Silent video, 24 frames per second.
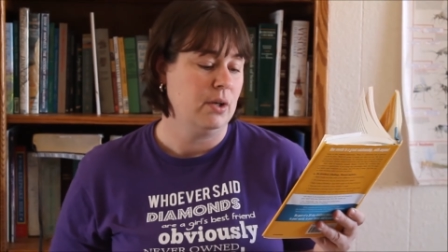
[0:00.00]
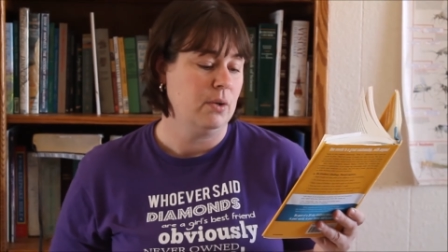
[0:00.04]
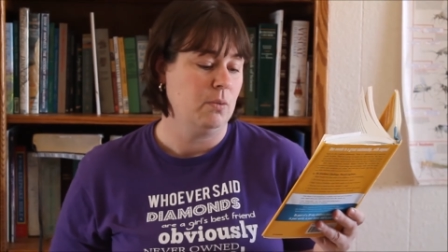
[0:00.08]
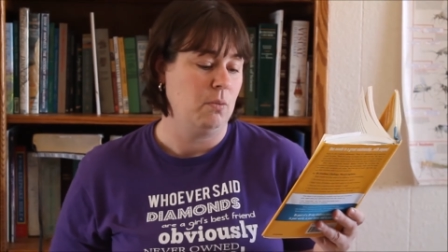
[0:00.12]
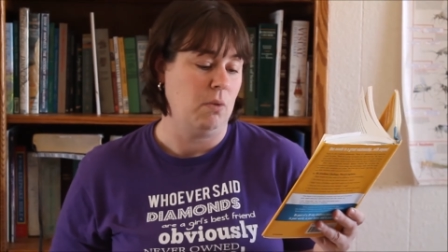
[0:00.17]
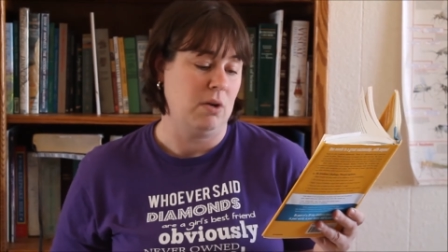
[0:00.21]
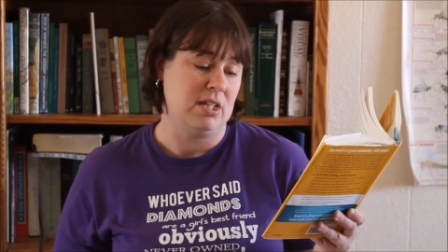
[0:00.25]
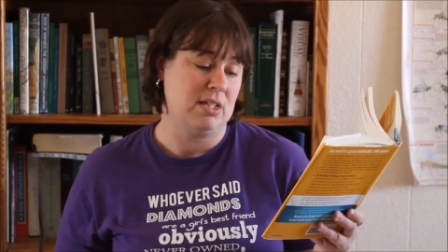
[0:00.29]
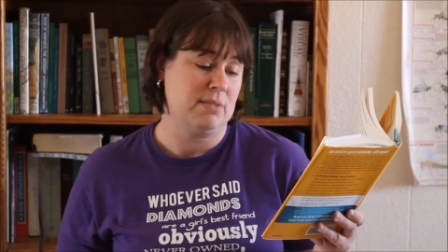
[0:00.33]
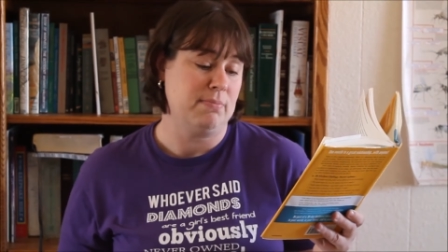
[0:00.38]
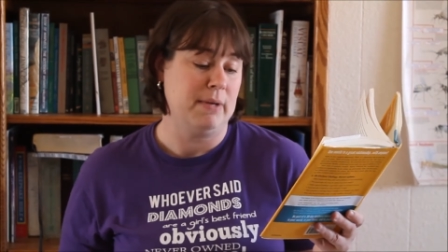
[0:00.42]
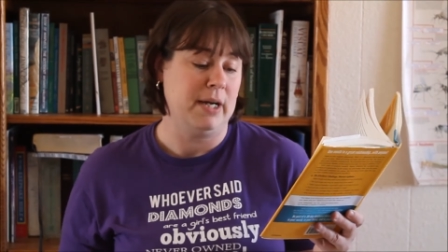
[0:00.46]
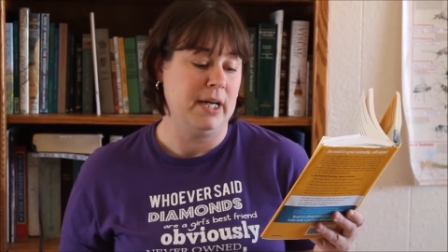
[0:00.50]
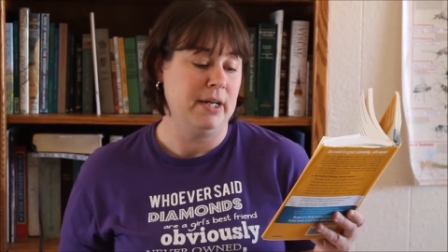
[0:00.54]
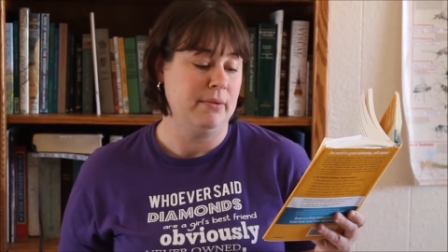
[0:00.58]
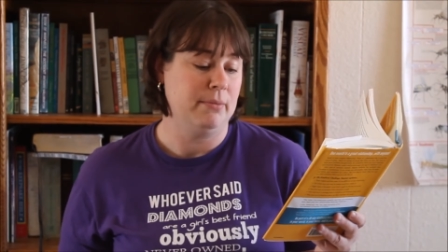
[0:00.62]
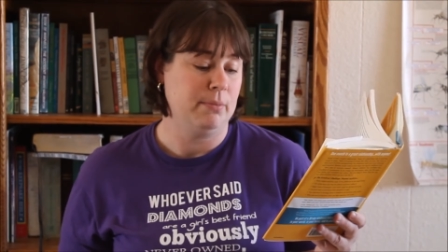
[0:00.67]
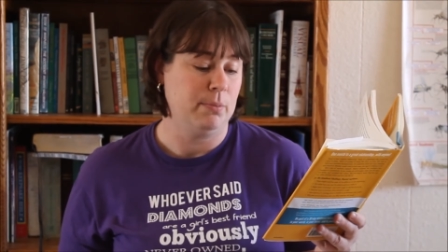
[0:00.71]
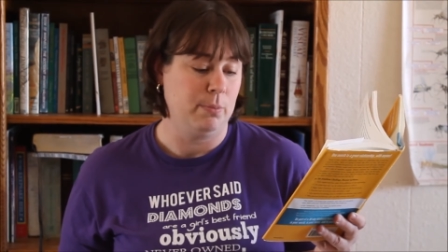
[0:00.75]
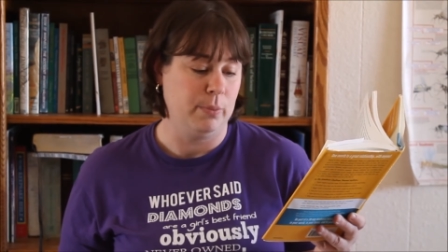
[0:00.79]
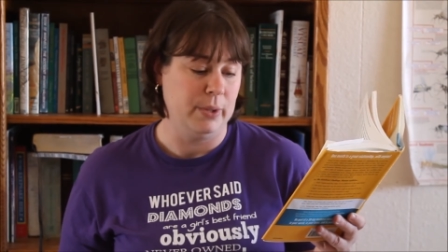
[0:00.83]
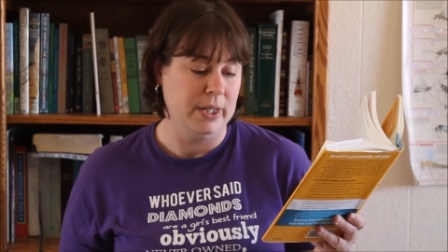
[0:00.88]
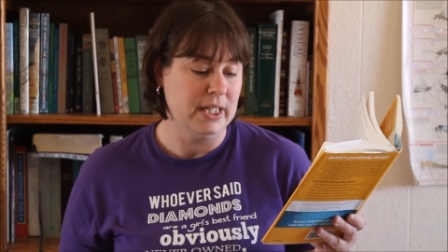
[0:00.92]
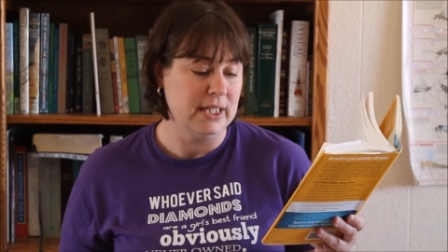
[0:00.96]
what's my
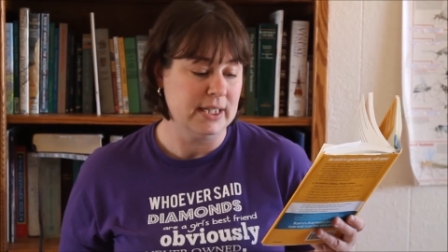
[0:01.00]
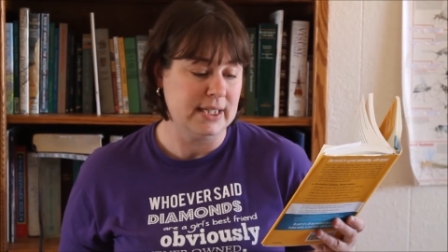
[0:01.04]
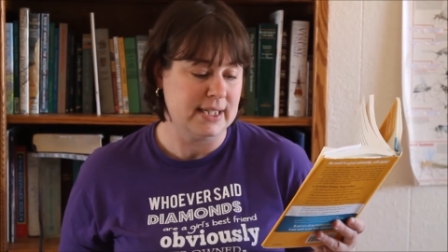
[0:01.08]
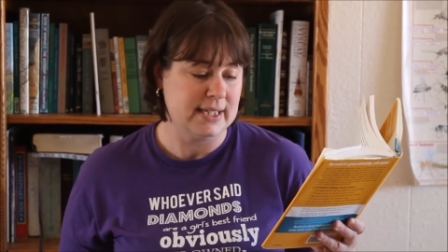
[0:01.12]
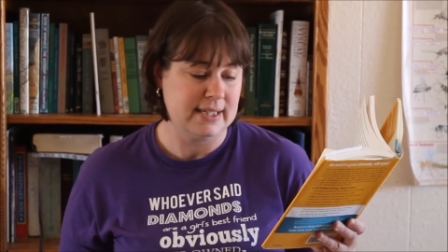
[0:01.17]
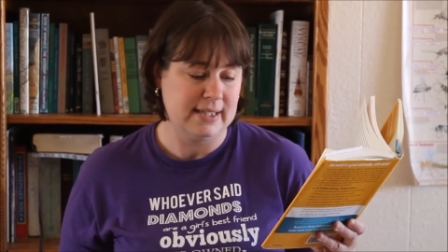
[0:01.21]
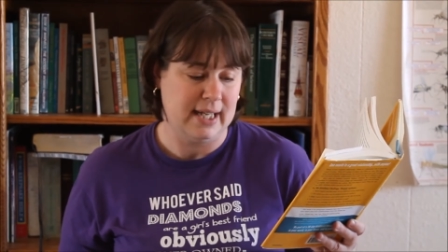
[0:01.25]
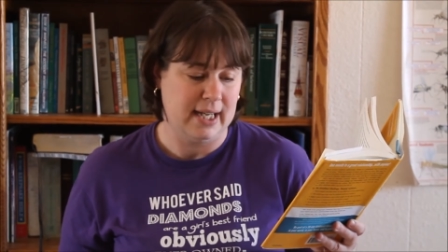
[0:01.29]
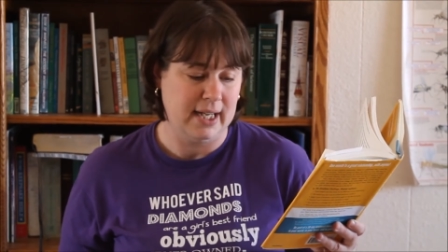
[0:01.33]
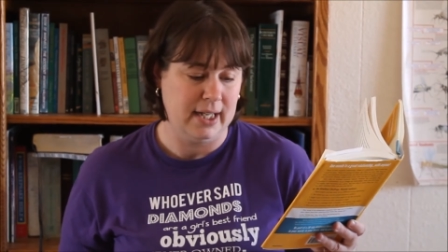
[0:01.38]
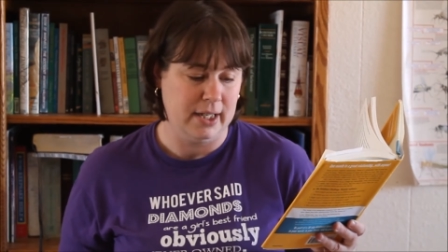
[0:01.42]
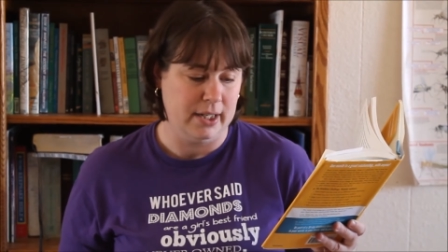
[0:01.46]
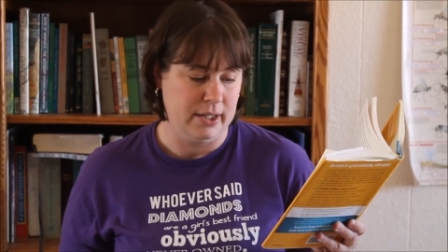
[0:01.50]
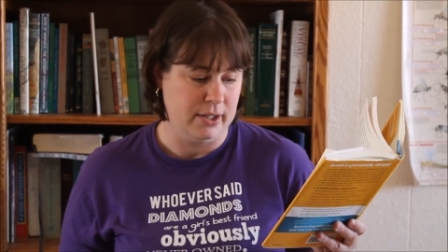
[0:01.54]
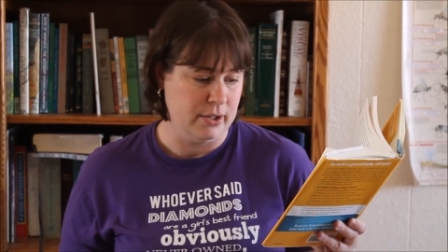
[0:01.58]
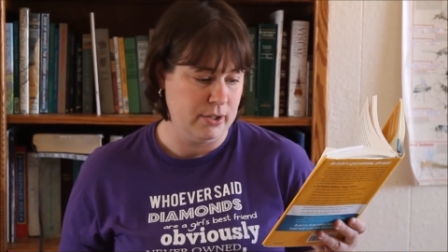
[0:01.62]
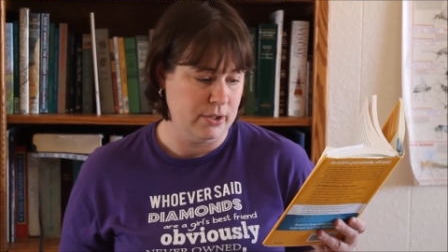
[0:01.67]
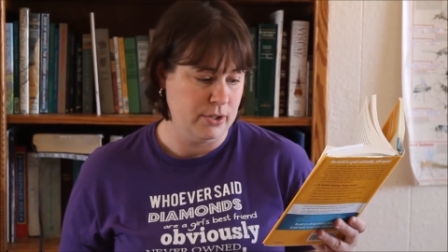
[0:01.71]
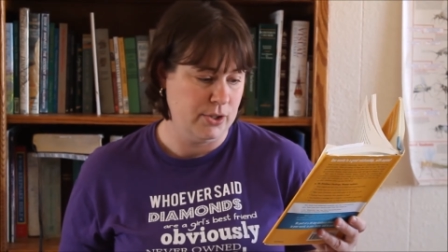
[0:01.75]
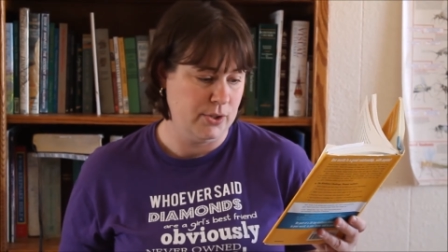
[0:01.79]
real desire?